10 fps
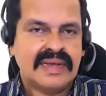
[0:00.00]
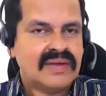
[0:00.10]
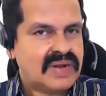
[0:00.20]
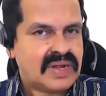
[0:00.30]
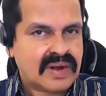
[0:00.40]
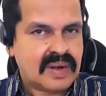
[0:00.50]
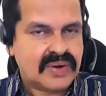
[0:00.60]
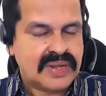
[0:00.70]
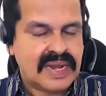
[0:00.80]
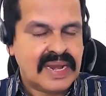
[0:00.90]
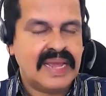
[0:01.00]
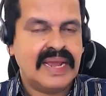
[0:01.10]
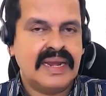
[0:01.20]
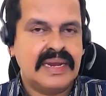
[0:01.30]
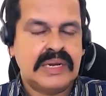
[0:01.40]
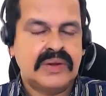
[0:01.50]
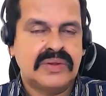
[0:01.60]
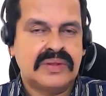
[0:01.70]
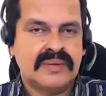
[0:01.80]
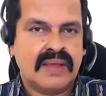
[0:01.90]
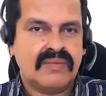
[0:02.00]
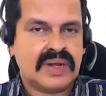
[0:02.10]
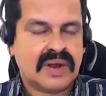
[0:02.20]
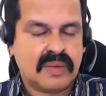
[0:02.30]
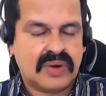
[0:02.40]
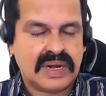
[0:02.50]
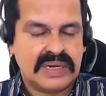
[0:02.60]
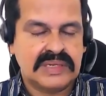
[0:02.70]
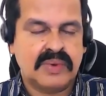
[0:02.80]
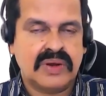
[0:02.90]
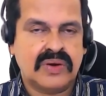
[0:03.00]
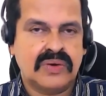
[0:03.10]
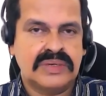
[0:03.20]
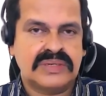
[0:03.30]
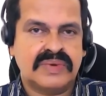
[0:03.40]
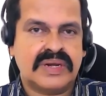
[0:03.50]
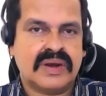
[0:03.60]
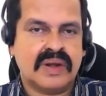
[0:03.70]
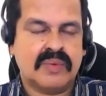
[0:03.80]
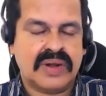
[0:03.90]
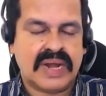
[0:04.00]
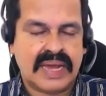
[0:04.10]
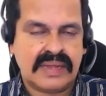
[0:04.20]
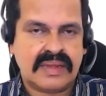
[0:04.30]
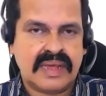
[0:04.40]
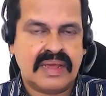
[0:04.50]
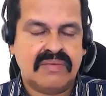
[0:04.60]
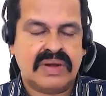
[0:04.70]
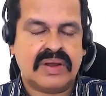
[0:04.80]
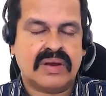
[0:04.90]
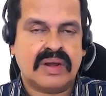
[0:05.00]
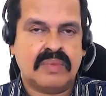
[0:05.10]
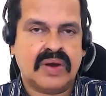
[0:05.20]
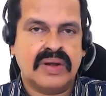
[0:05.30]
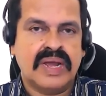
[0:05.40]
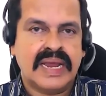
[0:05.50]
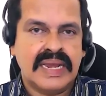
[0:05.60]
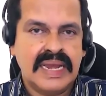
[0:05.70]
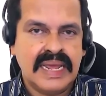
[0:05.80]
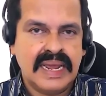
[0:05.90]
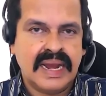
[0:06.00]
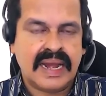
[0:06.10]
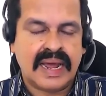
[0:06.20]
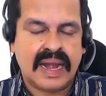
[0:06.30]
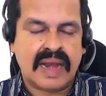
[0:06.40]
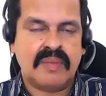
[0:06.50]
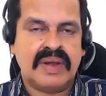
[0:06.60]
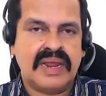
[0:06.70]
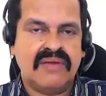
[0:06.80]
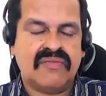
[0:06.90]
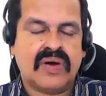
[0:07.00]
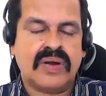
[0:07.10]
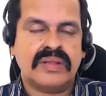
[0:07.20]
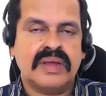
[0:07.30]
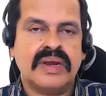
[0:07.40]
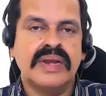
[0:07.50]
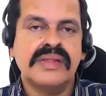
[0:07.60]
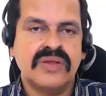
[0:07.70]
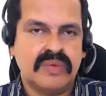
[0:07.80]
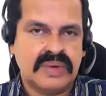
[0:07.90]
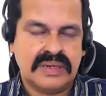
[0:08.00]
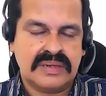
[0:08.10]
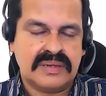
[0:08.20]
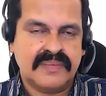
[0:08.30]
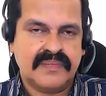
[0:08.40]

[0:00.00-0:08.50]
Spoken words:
We talked about the legal issues. We talked about consumer courts. We talked about ASCII. We talked about legal remedy for the consumers.